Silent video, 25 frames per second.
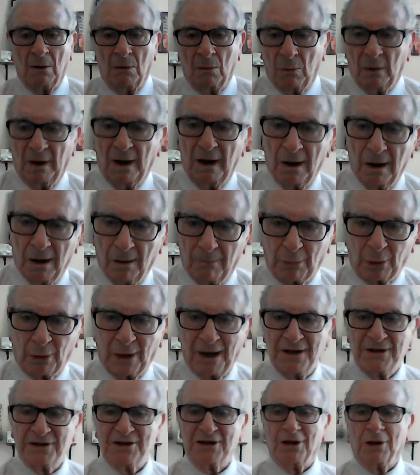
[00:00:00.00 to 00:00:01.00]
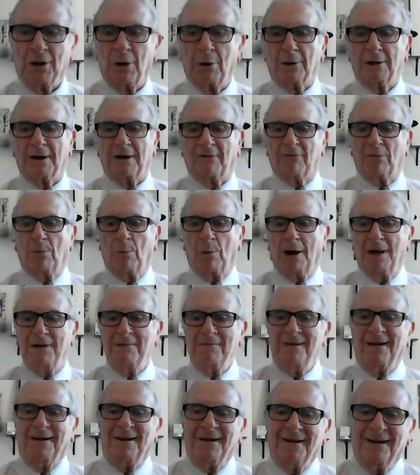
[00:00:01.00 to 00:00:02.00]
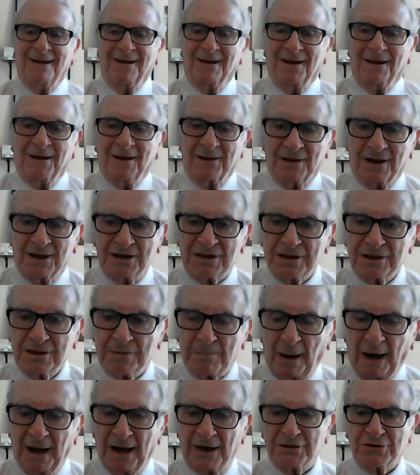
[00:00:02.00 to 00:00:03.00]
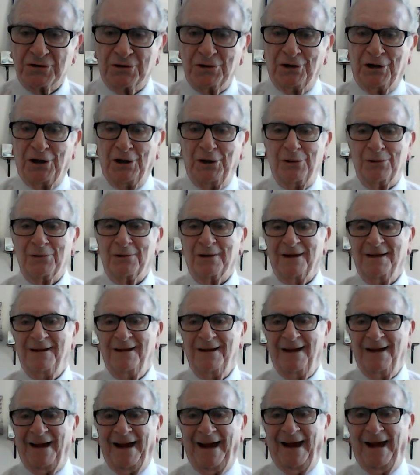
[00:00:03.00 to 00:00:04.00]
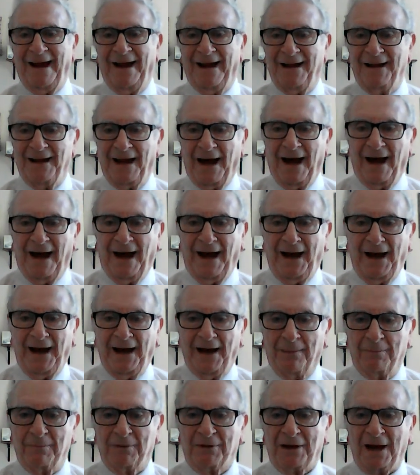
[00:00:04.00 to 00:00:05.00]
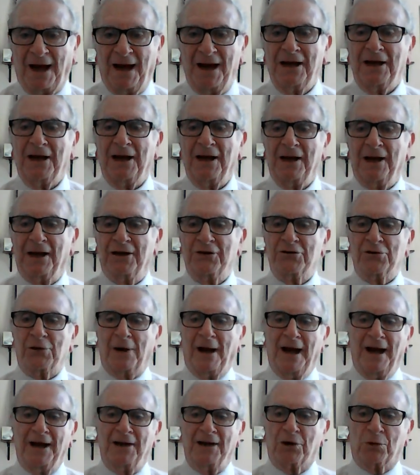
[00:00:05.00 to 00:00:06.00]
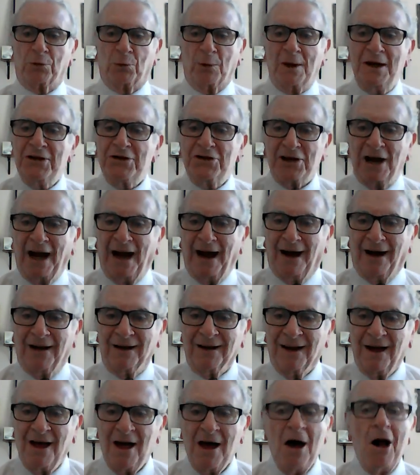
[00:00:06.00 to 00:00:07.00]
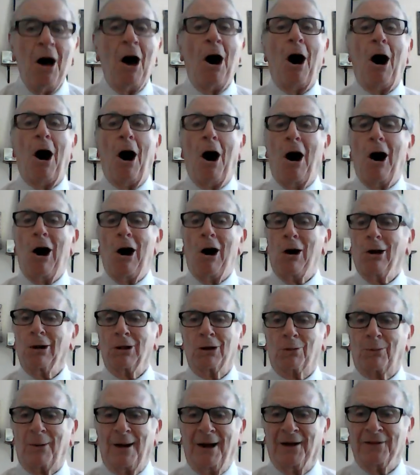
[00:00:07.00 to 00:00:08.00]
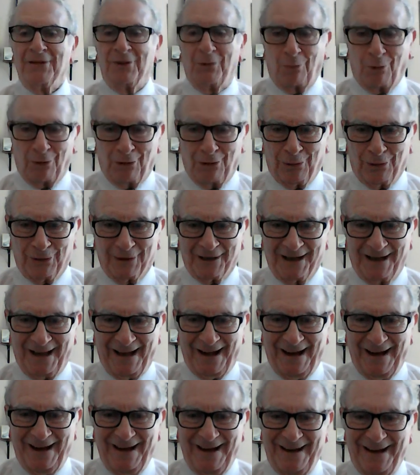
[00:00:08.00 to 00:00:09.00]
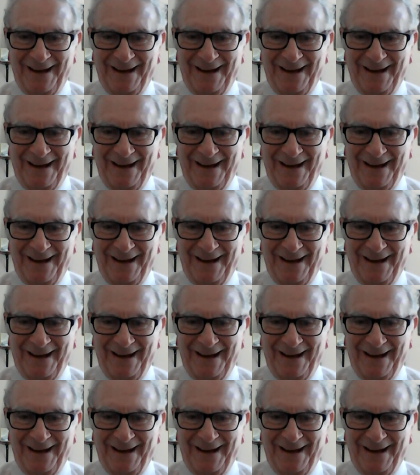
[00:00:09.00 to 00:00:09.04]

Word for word: Well, praise the Lord, everyone. This is Pastor Duke, and I am taking and trying to reach out all around the world today.